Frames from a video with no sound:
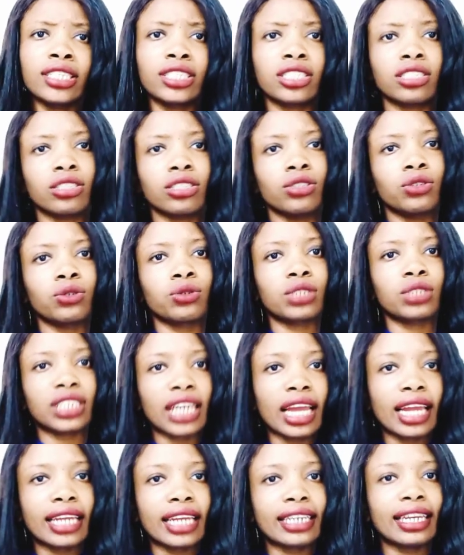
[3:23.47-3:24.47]
till
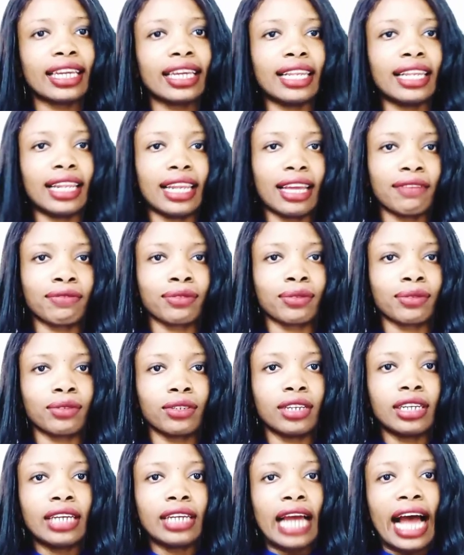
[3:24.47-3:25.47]
10, 11.
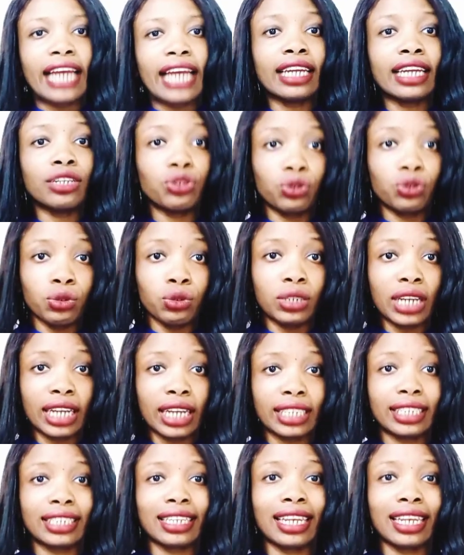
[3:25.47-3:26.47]
And I do that